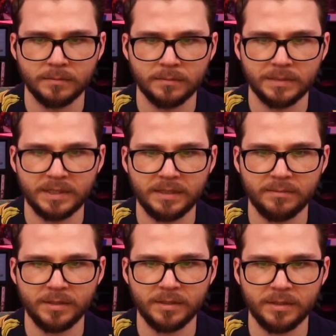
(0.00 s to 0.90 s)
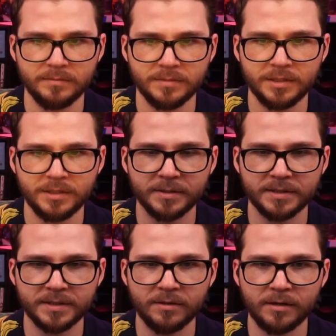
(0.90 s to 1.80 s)
Damn, bro. She almost
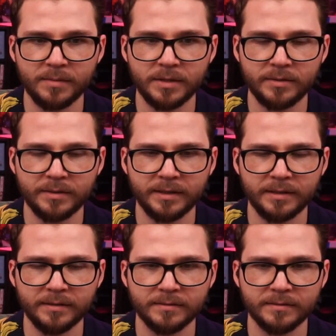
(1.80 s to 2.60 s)
killed our boy.